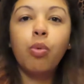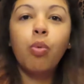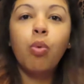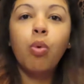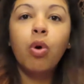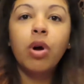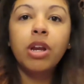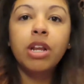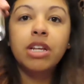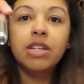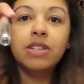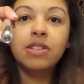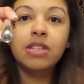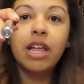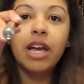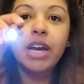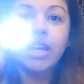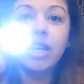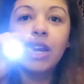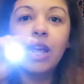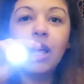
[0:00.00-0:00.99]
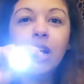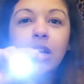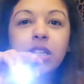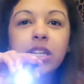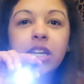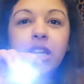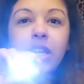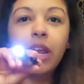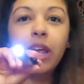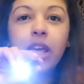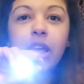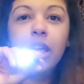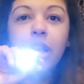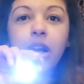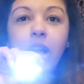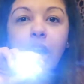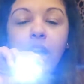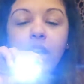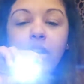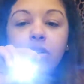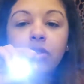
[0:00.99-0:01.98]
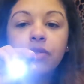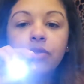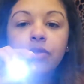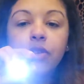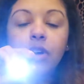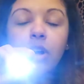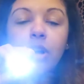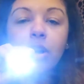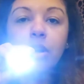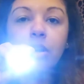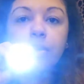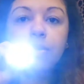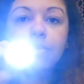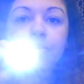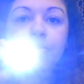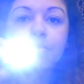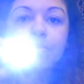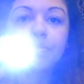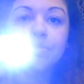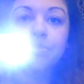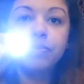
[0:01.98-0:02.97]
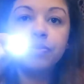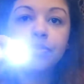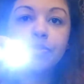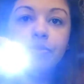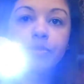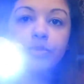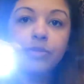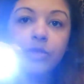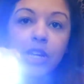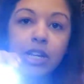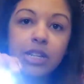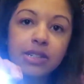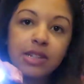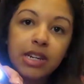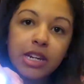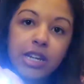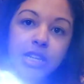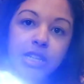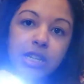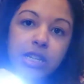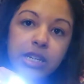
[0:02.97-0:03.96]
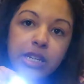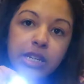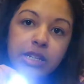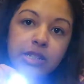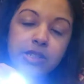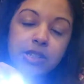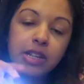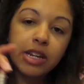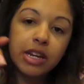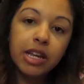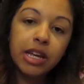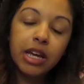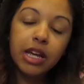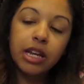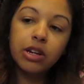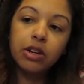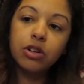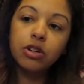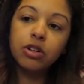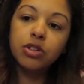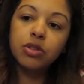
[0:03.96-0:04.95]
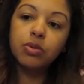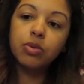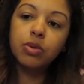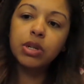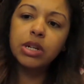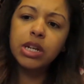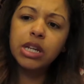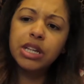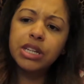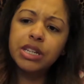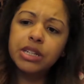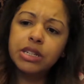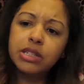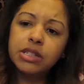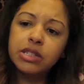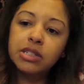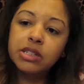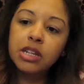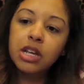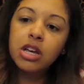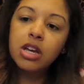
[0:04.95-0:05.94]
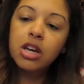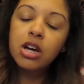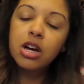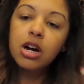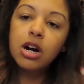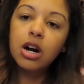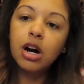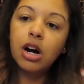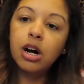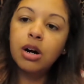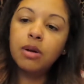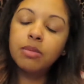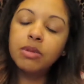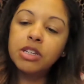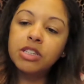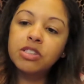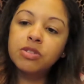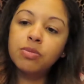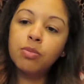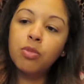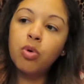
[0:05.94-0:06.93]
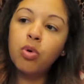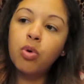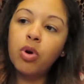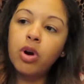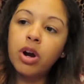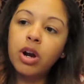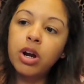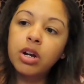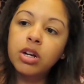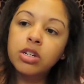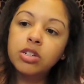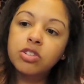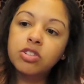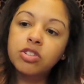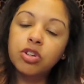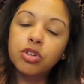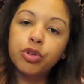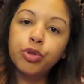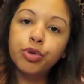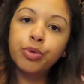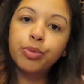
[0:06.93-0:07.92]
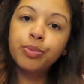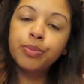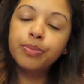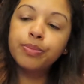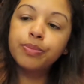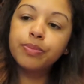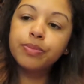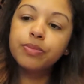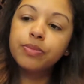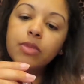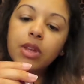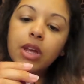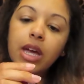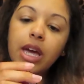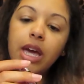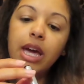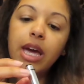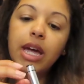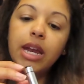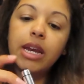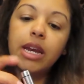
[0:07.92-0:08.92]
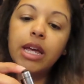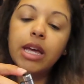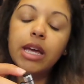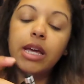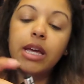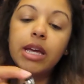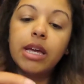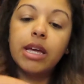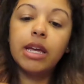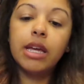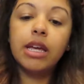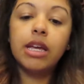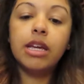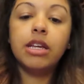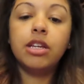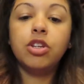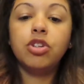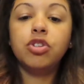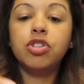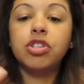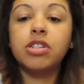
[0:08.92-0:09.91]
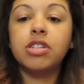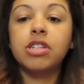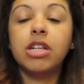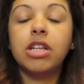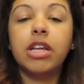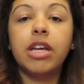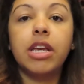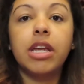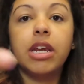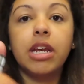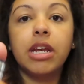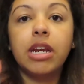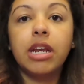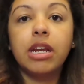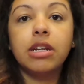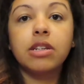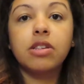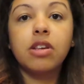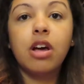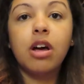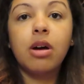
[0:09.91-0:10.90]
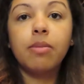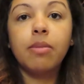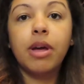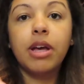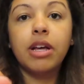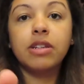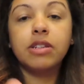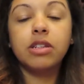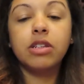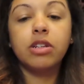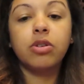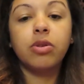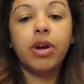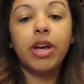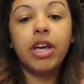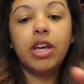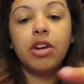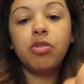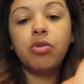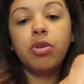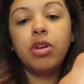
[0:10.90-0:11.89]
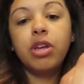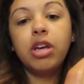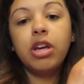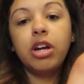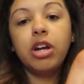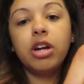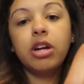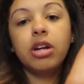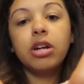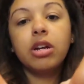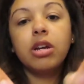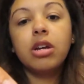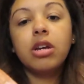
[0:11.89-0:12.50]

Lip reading: One is like an LED kind of is an LED setting, and the other one is it's more subtle, and you just click it in at the top. It has a little handle here.